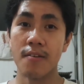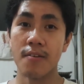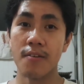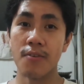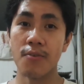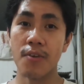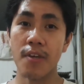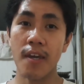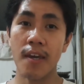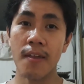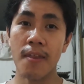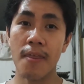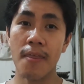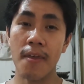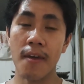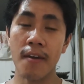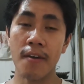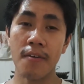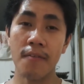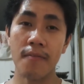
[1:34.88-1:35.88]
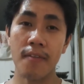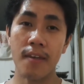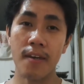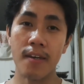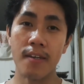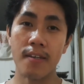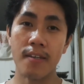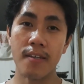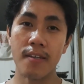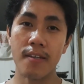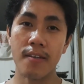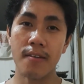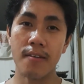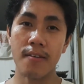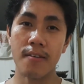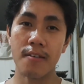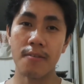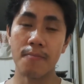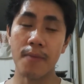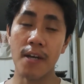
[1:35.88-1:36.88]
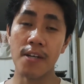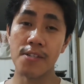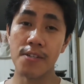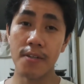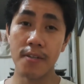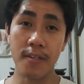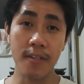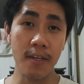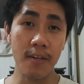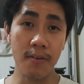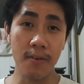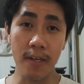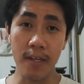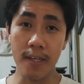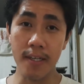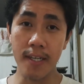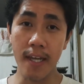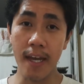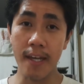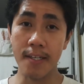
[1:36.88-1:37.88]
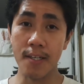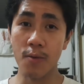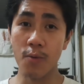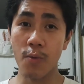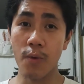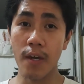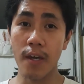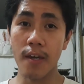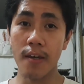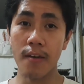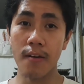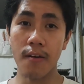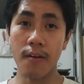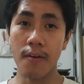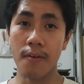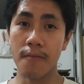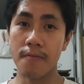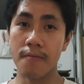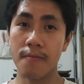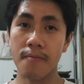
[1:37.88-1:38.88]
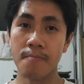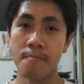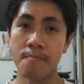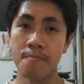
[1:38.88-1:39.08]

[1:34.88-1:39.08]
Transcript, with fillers: You can think of this special series as a way of